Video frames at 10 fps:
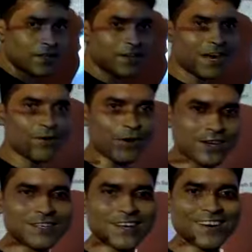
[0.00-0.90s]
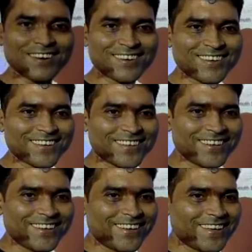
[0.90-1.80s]
Try to understand.
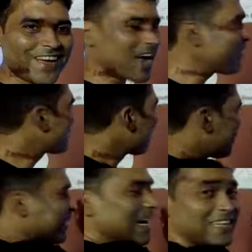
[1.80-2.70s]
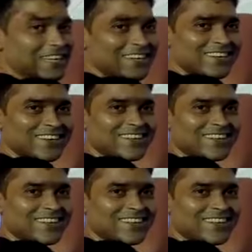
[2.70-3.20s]
I'll show it later.